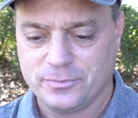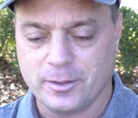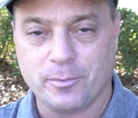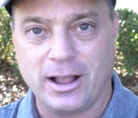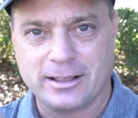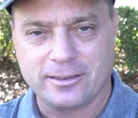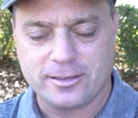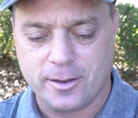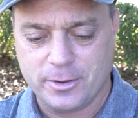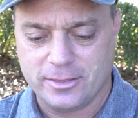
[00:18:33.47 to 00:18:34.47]
the practice
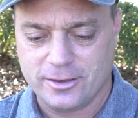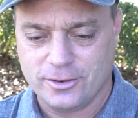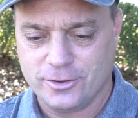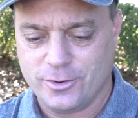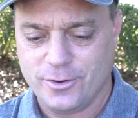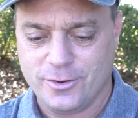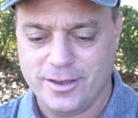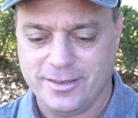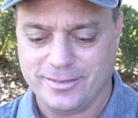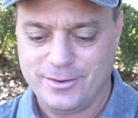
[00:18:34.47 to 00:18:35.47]
dummy that you do.
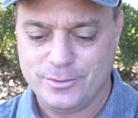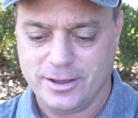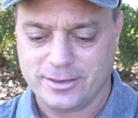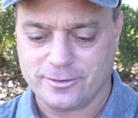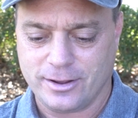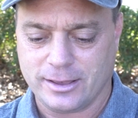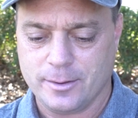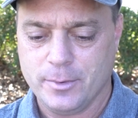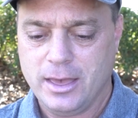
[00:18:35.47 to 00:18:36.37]
Oh, nice, rank up.